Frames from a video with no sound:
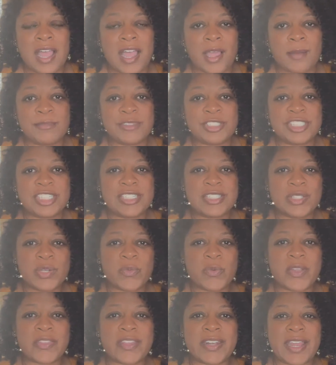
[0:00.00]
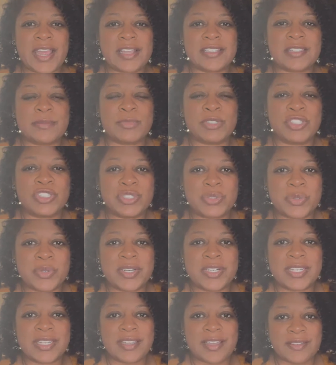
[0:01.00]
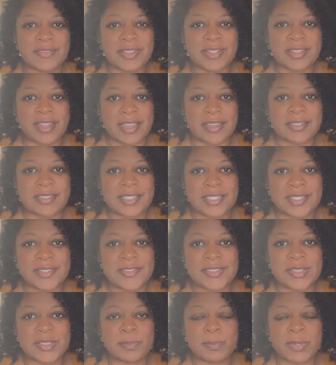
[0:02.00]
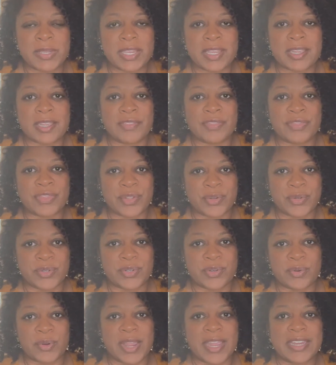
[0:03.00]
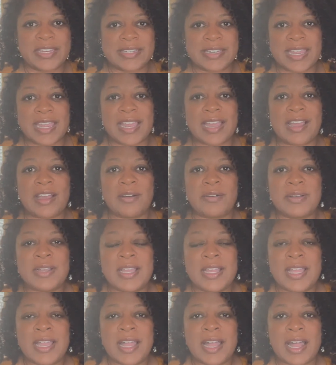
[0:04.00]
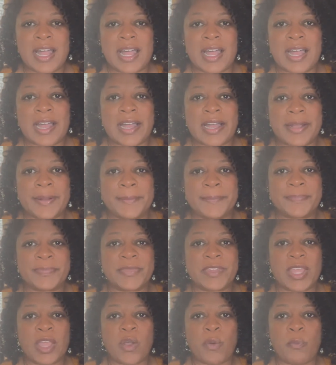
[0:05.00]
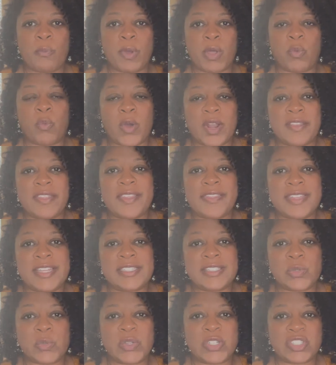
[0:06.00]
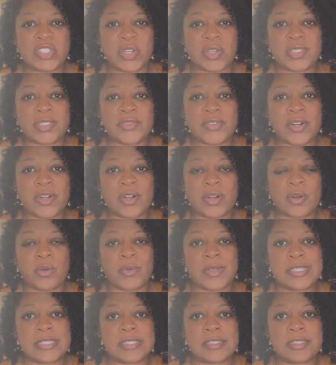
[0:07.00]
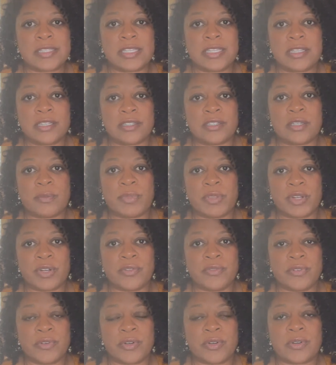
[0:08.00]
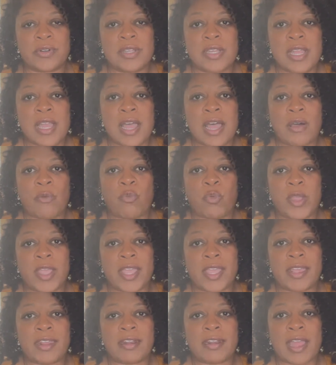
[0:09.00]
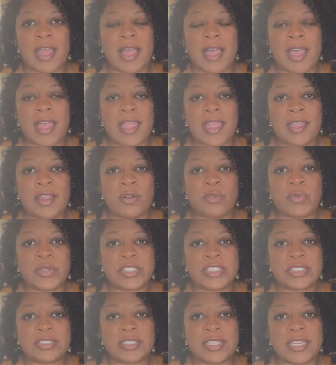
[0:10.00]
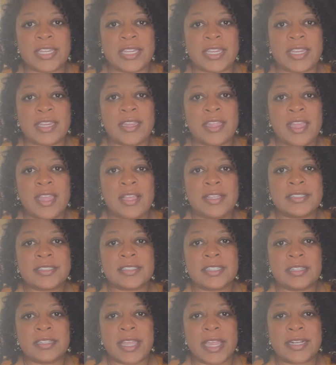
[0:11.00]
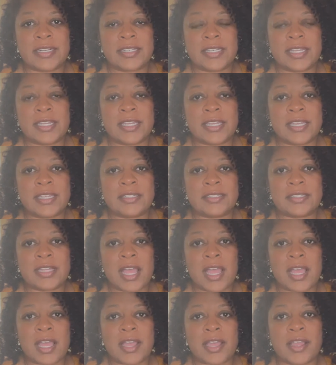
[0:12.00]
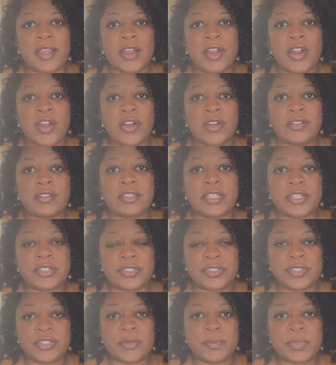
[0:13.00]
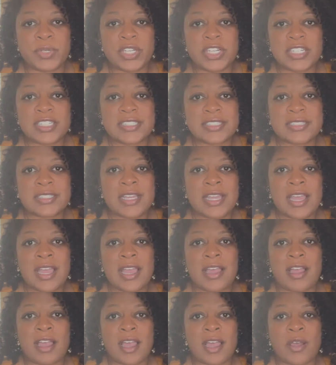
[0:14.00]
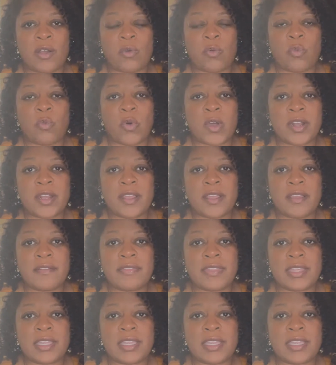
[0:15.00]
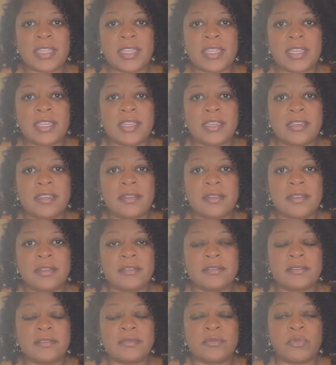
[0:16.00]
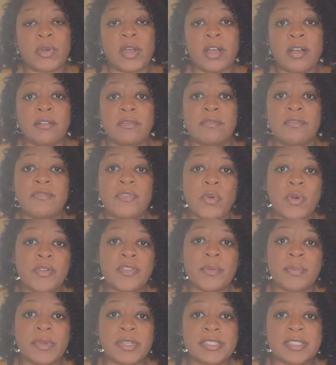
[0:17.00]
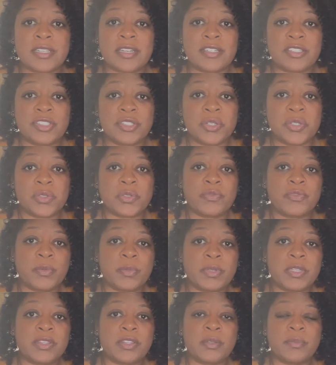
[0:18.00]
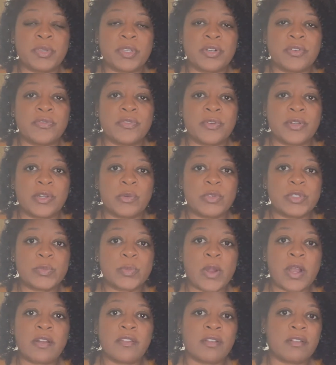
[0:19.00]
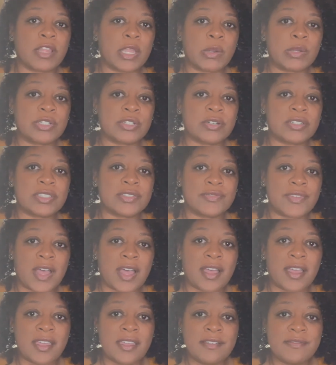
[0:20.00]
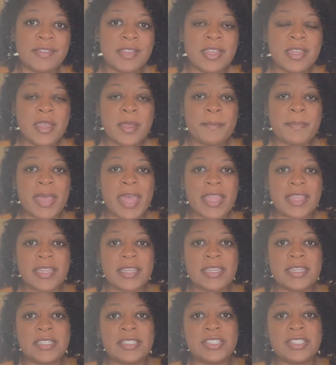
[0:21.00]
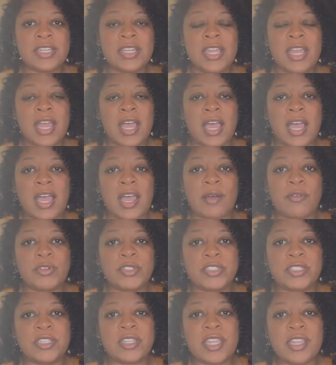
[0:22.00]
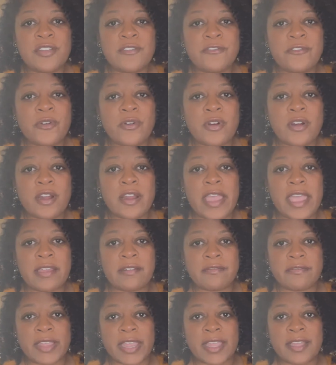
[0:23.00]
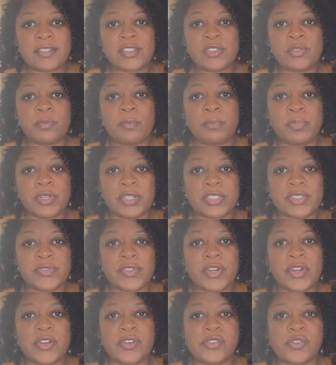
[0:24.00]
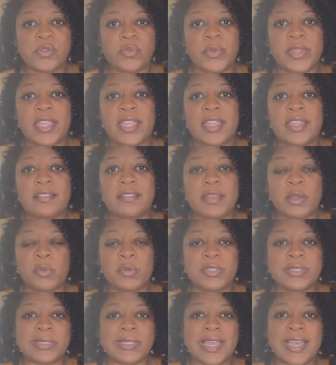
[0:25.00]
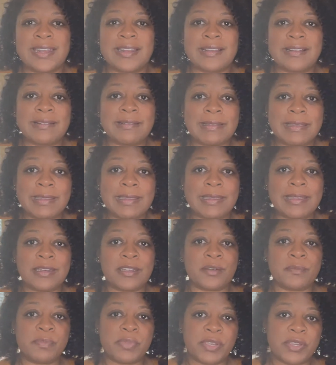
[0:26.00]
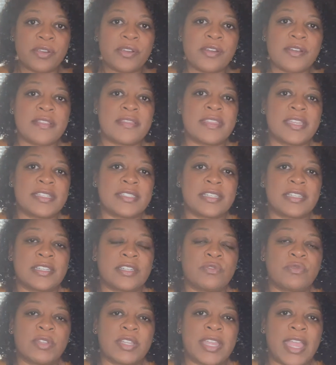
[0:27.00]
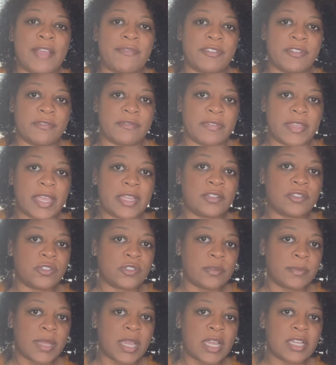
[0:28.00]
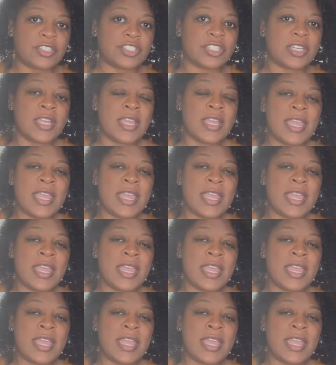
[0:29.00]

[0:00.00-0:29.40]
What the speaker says: she's the one that has the majority of electives, being in 3rd grade now. But one of the things that we chose for her was The Good and the Beautiful. When I originally selected her literature books, four of the books that I chose were from Good and the Beautiful, and it was part of the Language Arts 5 package. I was looking for advanced books for her to read that were just kind of clean and pure and things I didn't really have to vet too much.